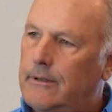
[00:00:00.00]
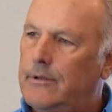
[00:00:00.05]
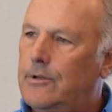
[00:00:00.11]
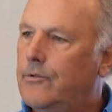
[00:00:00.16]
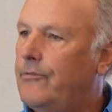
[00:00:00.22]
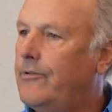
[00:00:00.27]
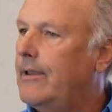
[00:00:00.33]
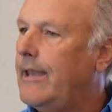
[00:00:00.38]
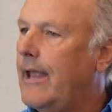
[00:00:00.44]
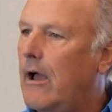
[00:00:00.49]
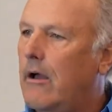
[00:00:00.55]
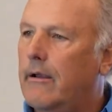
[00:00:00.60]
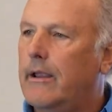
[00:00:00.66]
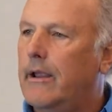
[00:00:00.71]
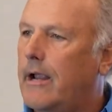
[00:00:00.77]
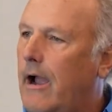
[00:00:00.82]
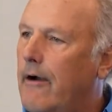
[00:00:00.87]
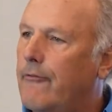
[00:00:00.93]
Just sit down
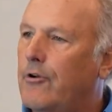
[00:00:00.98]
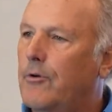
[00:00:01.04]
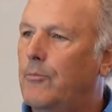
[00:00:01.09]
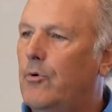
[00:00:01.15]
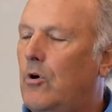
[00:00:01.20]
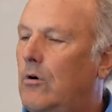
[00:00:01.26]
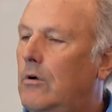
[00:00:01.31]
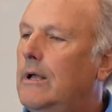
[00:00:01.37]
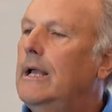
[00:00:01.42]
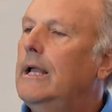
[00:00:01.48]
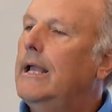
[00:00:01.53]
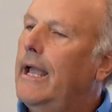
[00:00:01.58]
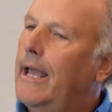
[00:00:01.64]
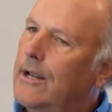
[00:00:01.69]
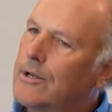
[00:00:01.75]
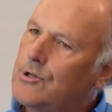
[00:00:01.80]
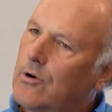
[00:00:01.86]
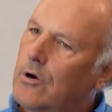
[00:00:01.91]
and get comfortable,
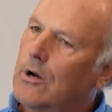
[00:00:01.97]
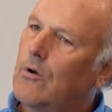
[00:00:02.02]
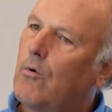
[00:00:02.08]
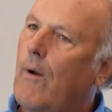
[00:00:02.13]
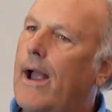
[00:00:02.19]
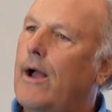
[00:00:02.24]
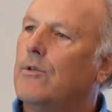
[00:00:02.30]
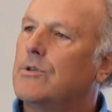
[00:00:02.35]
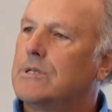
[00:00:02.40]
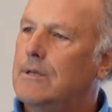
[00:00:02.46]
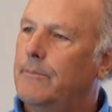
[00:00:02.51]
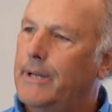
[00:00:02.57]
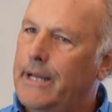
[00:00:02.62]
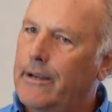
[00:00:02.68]
and it sort of grounds them.